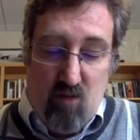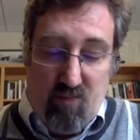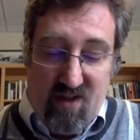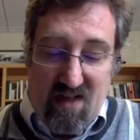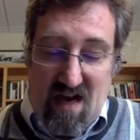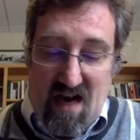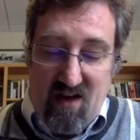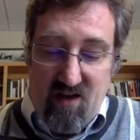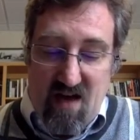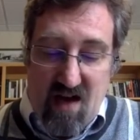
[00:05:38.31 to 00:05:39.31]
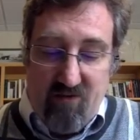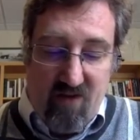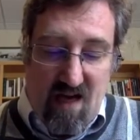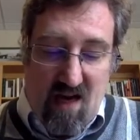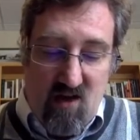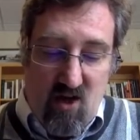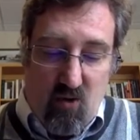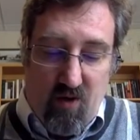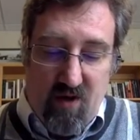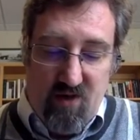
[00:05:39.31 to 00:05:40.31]
But God had not forgotten
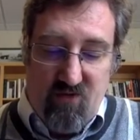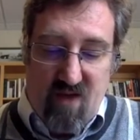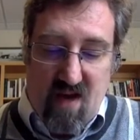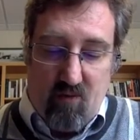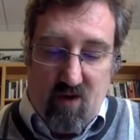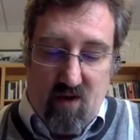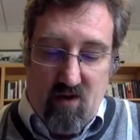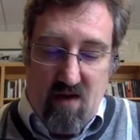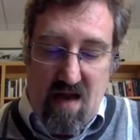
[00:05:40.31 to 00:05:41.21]
Noah and his family.